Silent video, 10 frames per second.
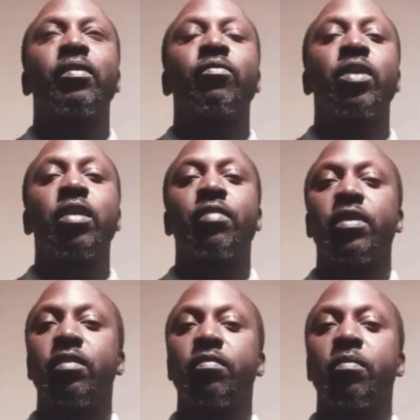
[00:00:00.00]

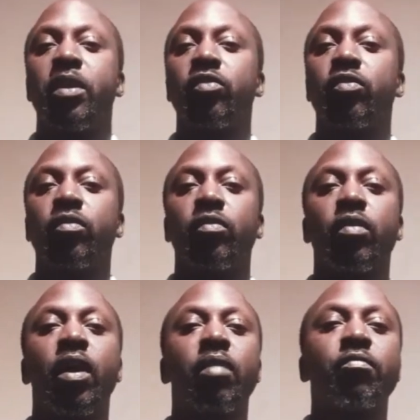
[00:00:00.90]
relevant information
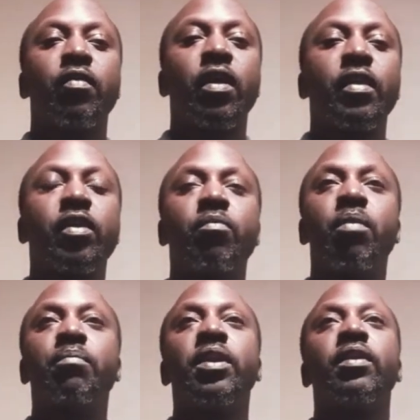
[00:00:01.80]
for other
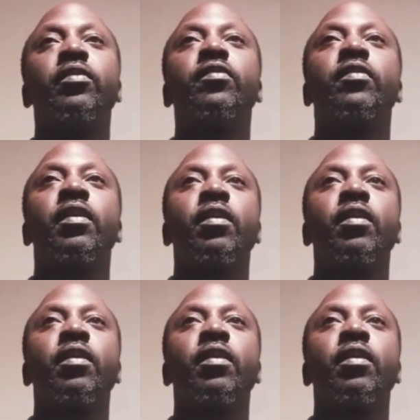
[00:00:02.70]
human beings